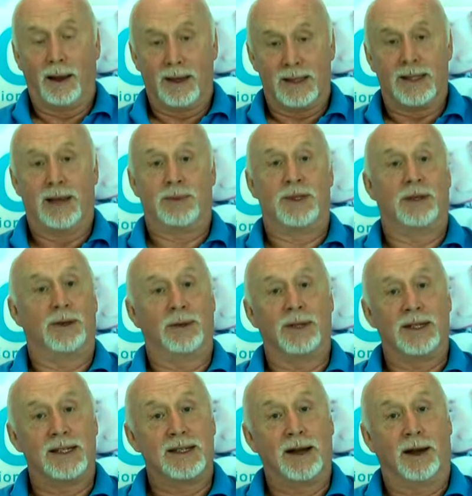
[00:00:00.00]
is
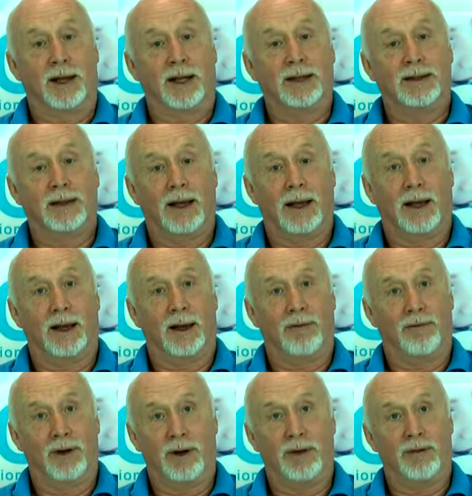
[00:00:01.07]
absolutely stunning, and
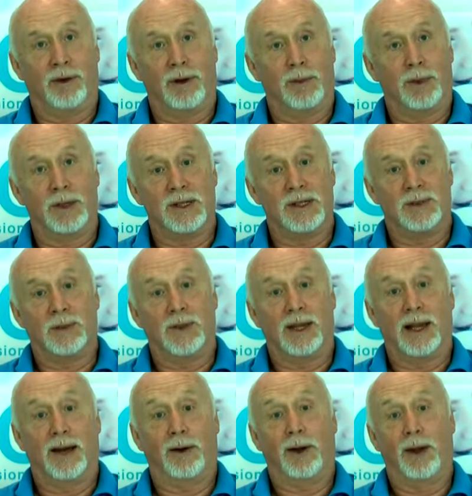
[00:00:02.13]
I'm very, very pleased with
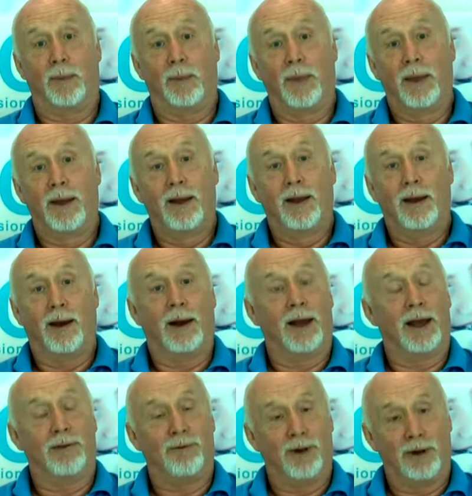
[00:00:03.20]
the outcome. I
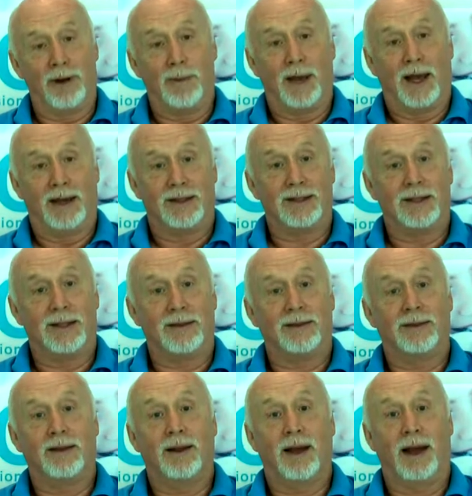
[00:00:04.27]
had very bad
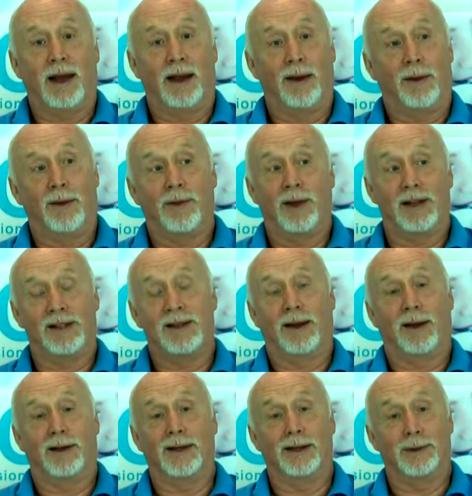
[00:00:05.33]
teeth, and they're
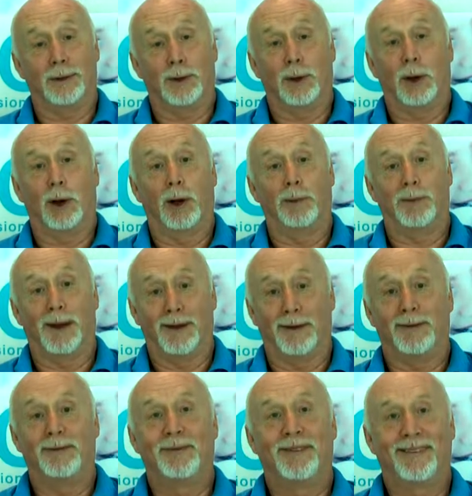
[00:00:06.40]
starting to look a lot
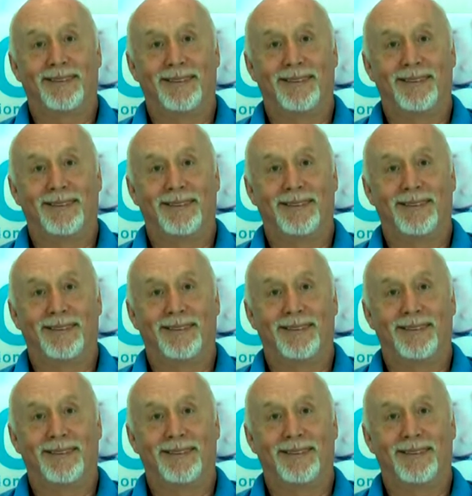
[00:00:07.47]
better.